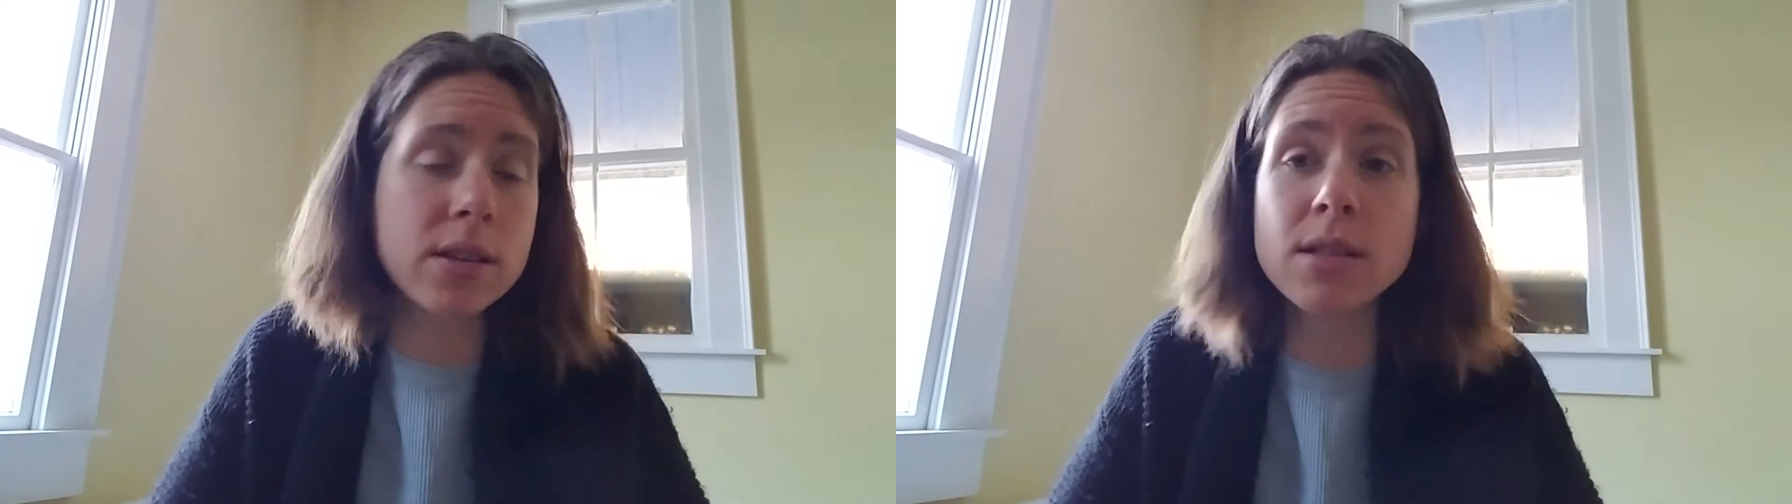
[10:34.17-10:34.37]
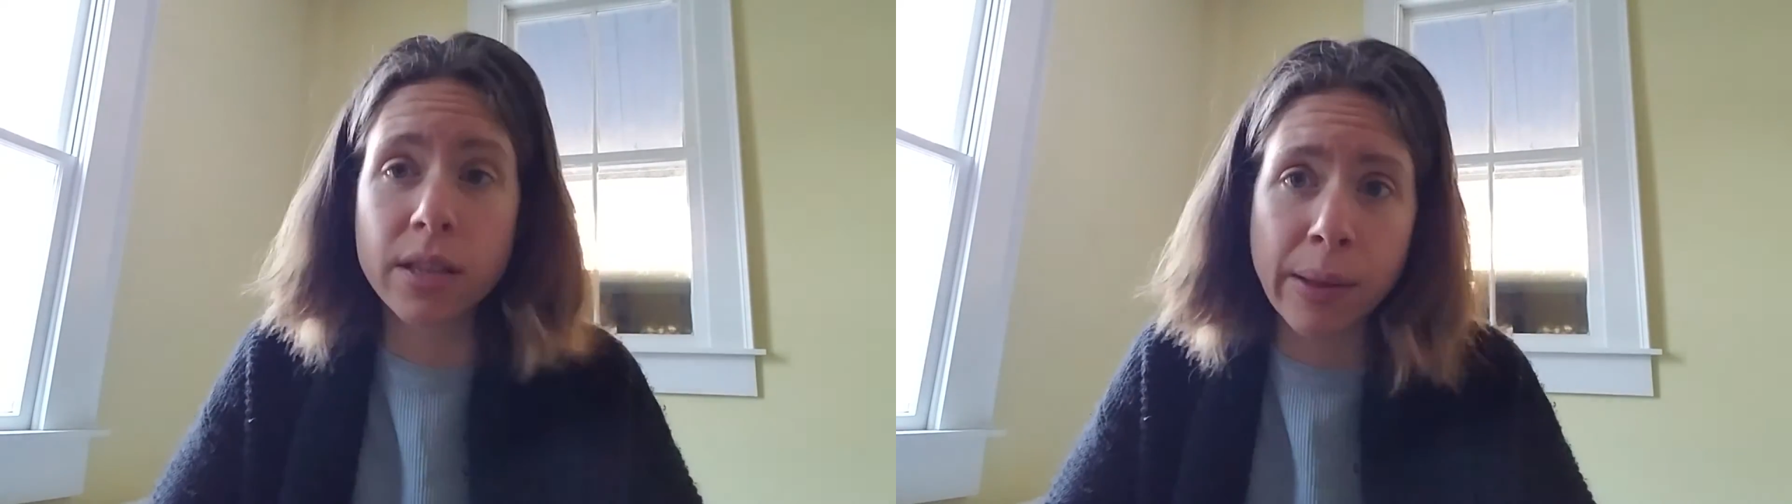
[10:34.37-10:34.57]

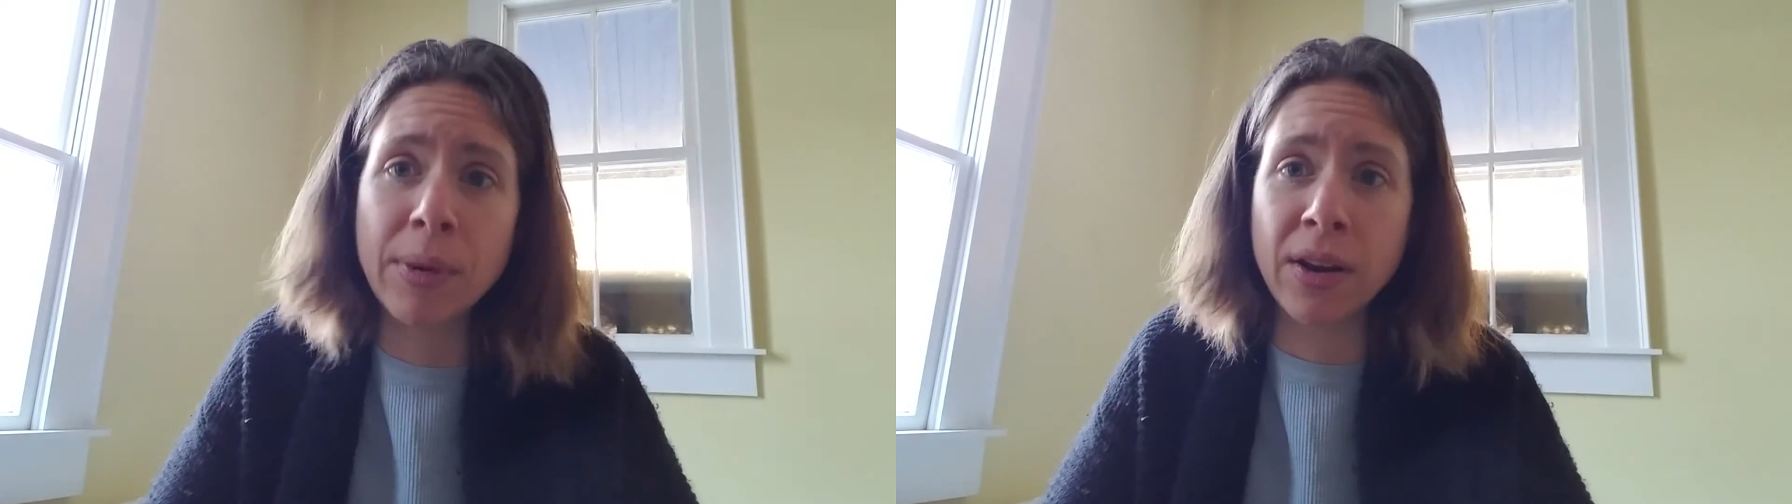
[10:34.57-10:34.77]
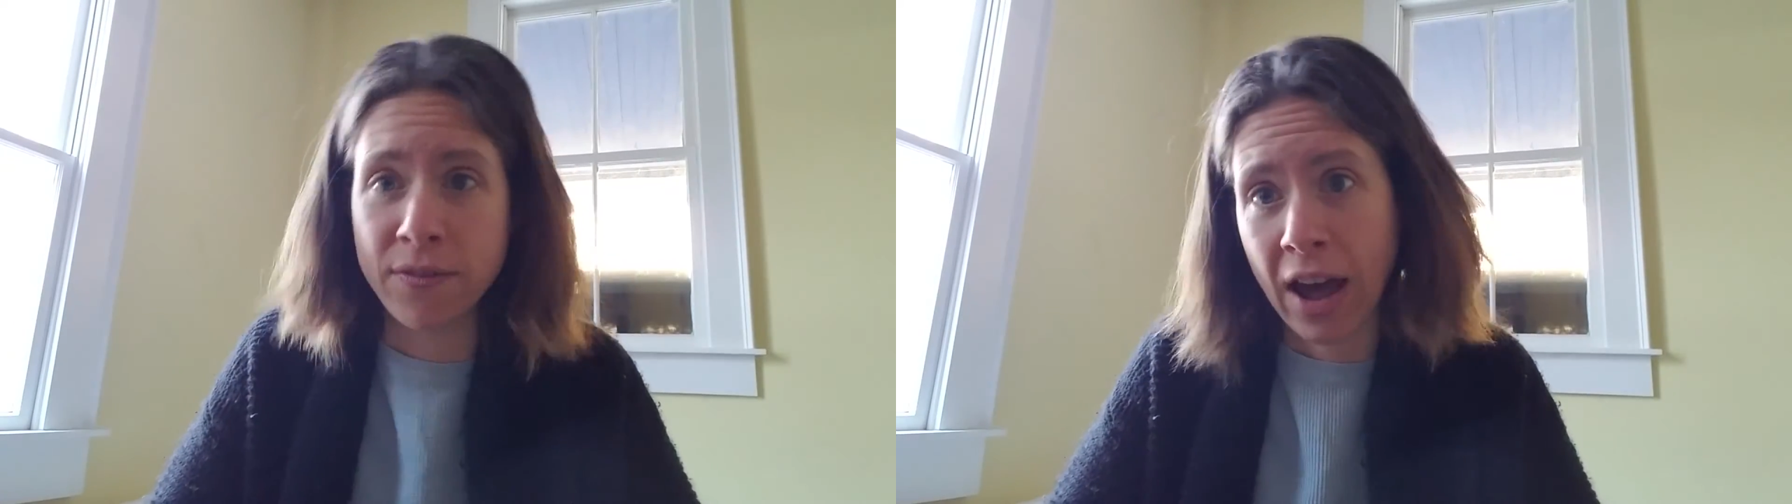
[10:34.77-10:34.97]
is the
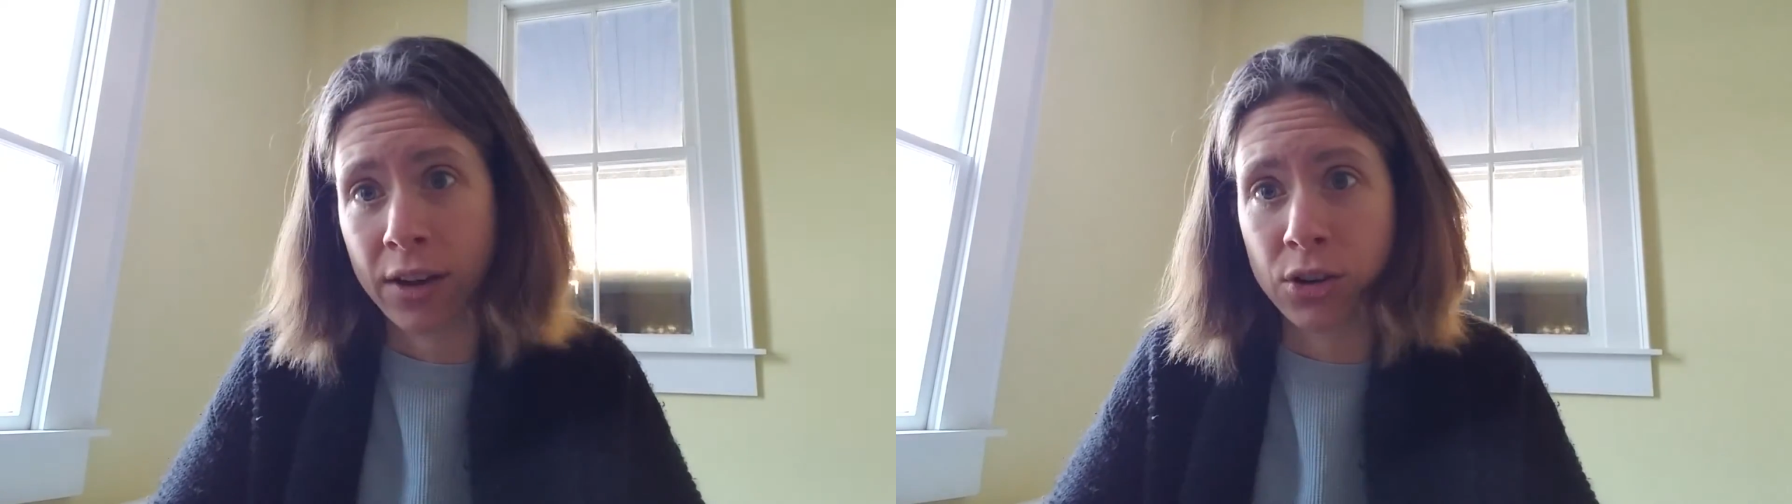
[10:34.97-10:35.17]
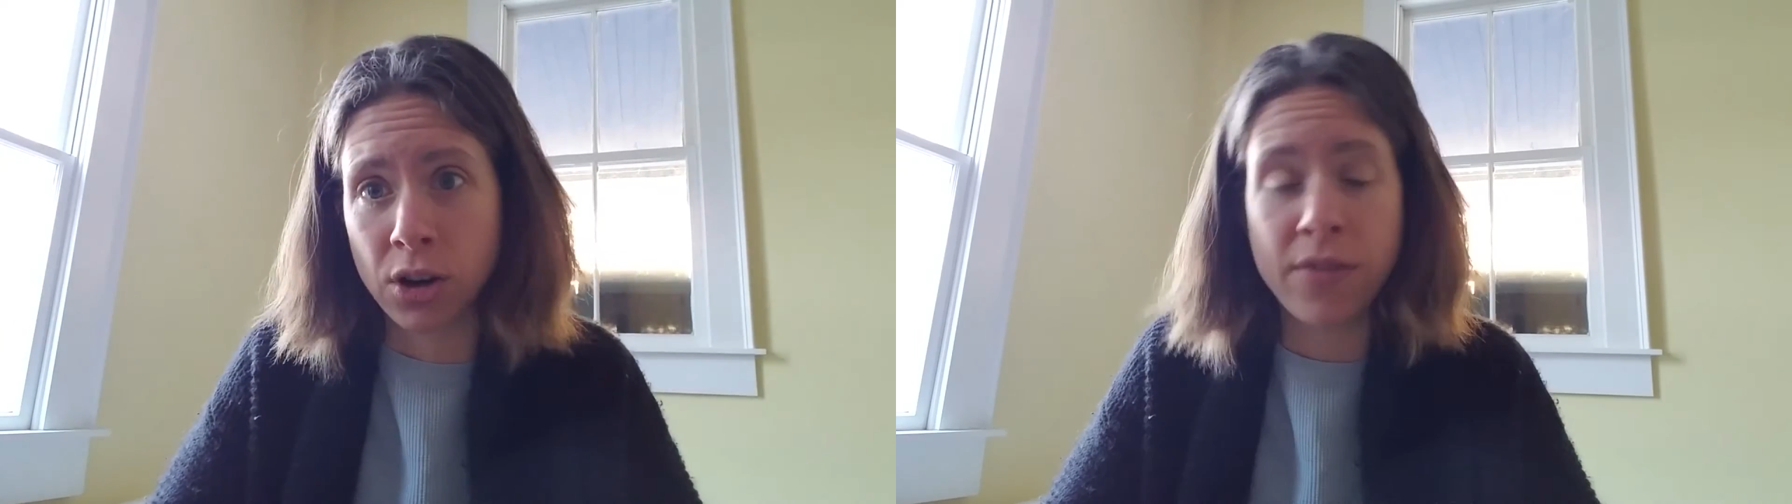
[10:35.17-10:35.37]
limiting factor.